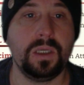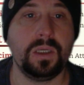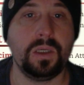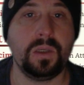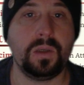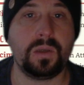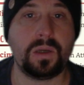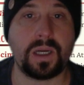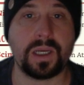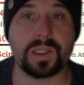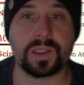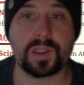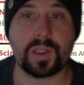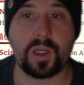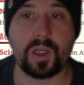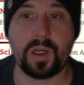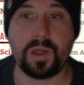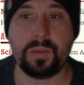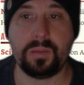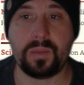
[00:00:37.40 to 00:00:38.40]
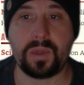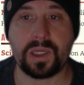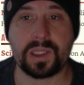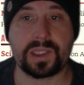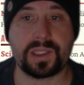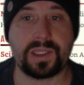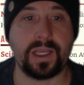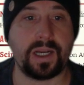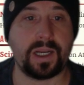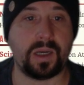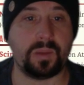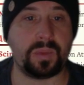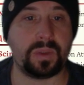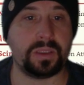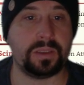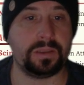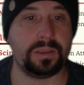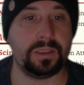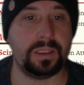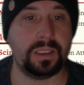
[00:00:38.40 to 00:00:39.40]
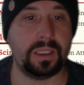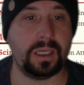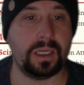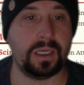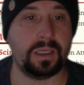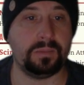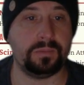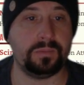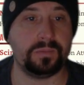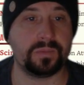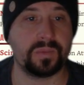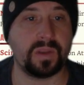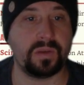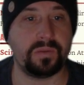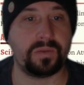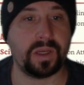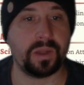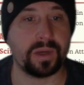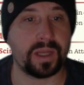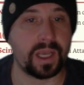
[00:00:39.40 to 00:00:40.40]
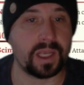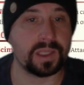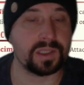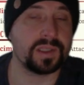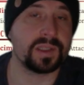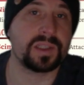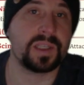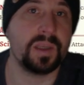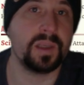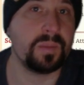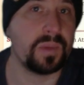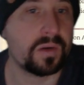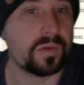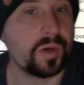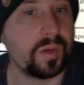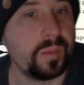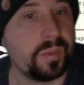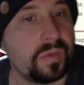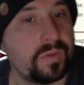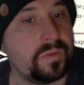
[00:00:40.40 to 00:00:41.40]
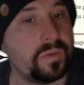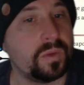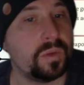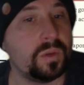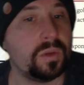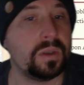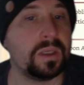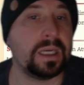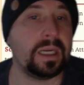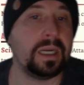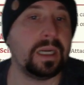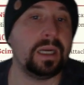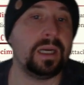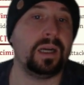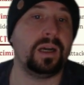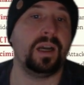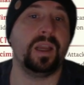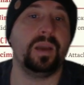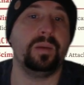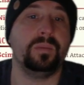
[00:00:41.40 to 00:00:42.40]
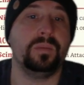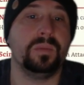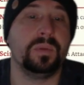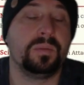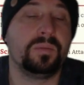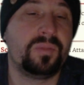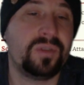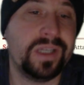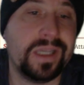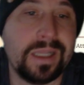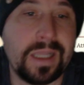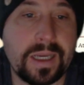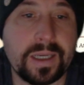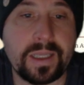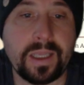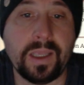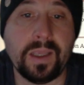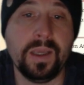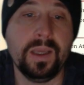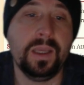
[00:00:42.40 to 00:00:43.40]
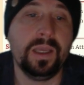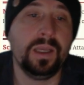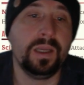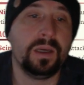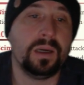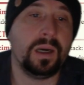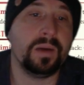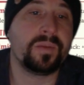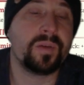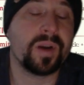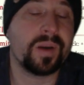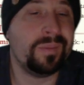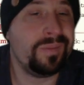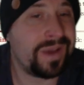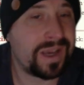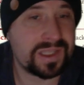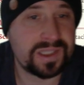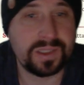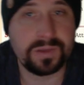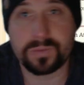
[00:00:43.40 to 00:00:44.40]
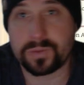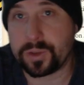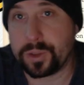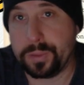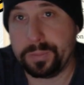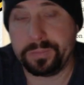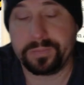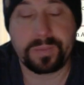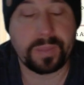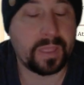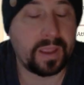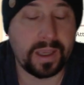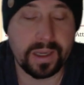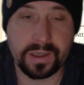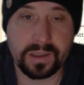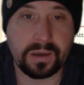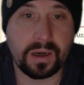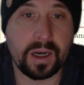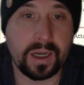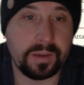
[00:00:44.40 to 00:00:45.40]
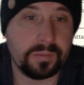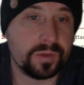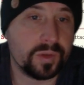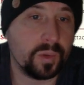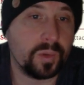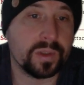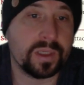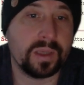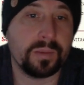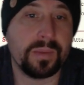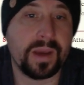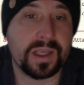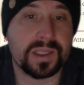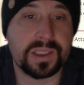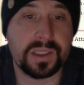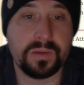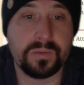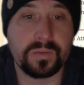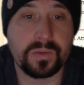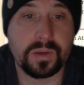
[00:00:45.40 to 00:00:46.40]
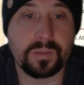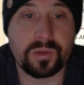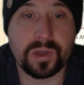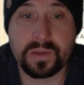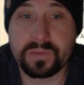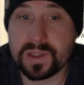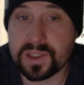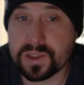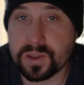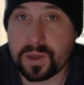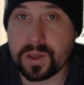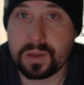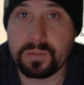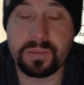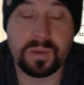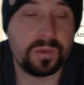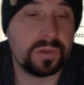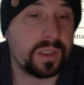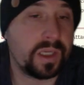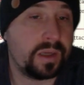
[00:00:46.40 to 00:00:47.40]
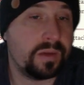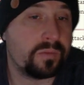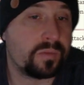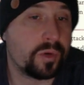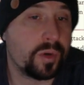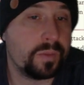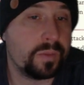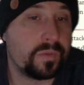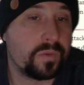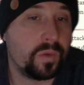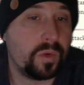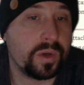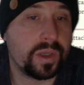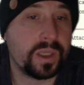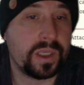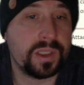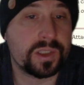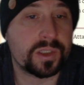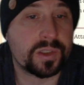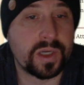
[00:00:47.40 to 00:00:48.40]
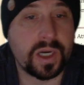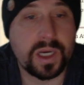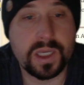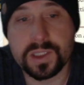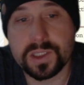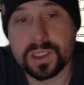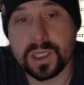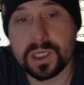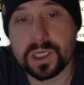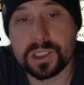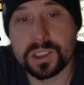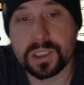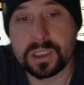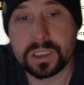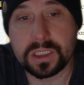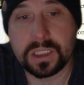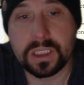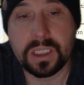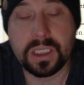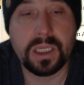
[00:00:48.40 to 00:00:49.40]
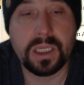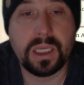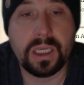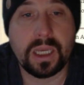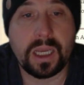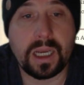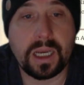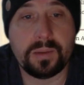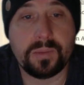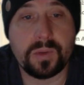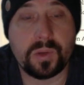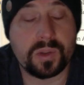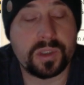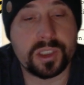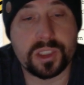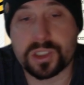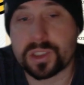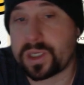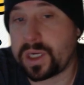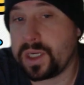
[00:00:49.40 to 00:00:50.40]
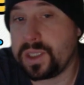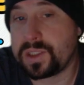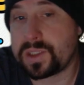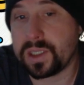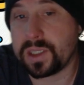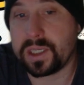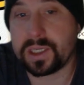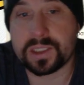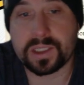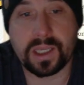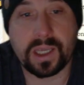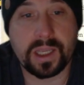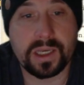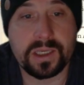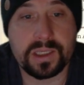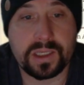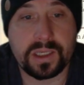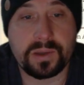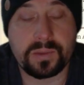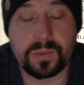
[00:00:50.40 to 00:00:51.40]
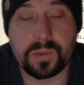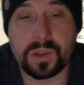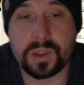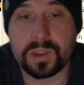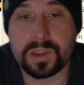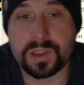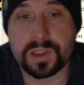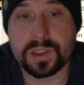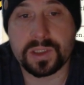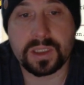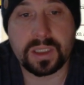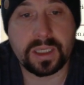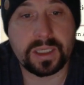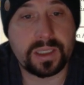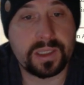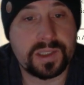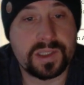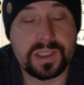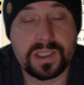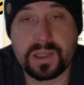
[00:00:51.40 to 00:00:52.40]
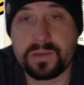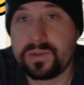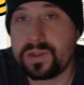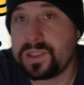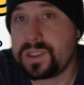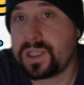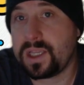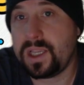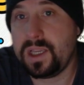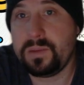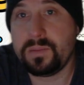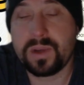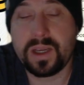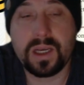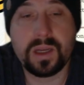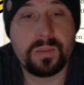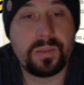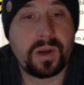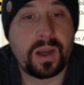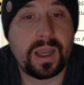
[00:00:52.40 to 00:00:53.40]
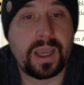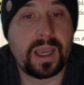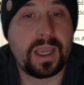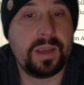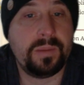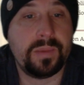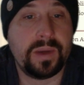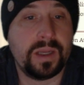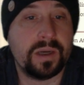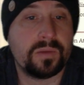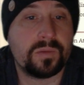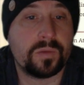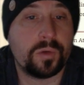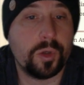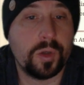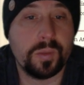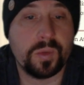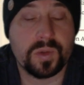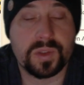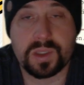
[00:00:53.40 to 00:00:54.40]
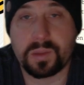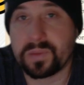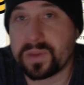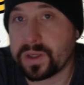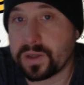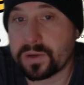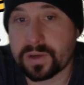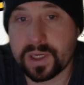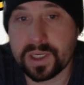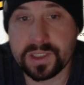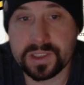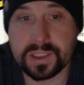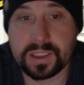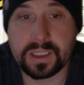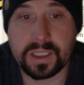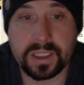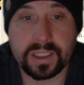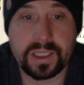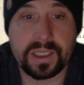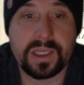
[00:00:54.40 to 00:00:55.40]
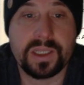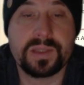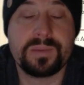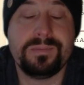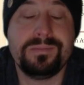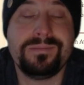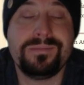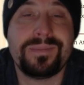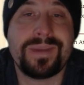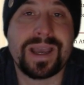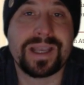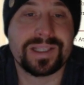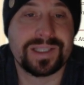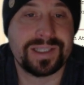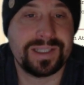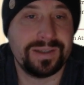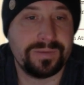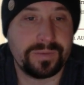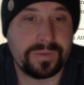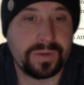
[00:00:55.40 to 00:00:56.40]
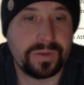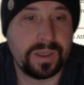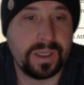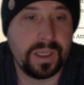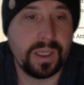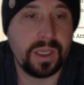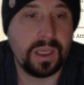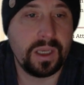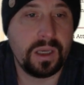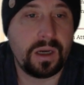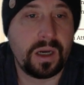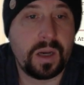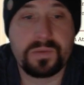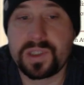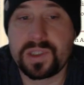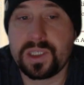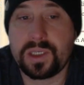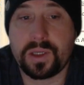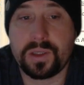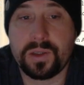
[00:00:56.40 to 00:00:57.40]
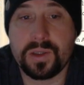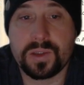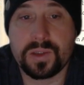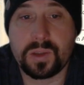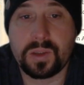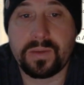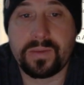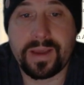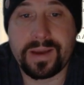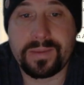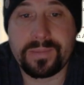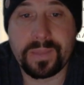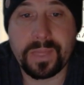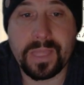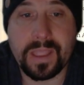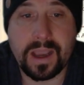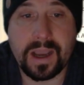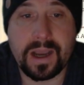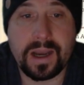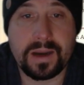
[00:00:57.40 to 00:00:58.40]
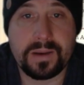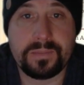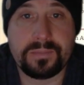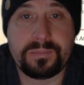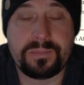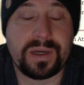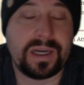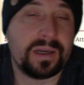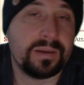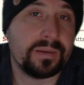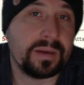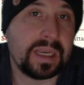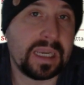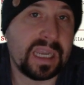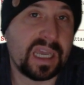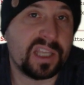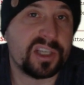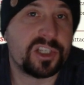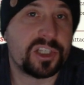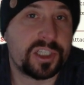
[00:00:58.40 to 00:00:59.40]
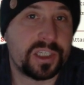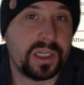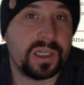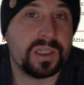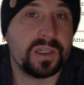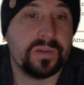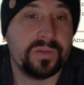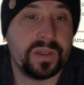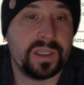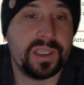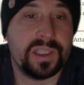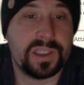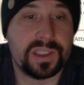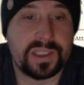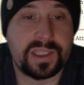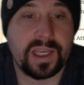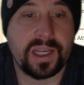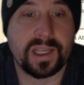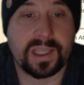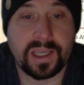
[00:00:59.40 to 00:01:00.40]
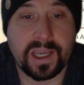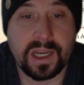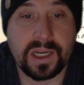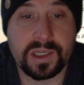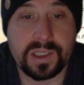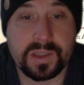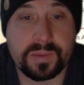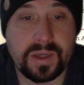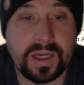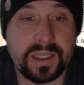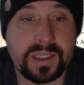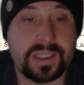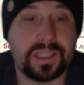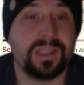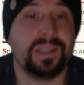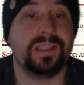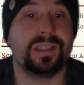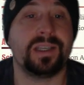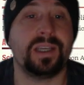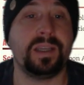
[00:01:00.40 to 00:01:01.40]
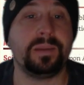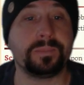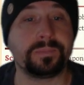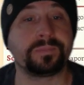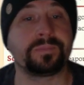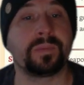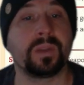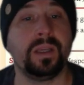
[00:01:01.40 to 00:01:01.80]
Alright, so my setup. If anyone hasn't seen my room before, I am pretty lucky. I've got a massive room, and I am talking massive. The previous owner built a room for his train station, or his train set, and it was like a 17 metre by 8 metre room or something crazy. Like, it is massive. I obviously don't use all of that, but a large chunk of it is dedicated to my D&D.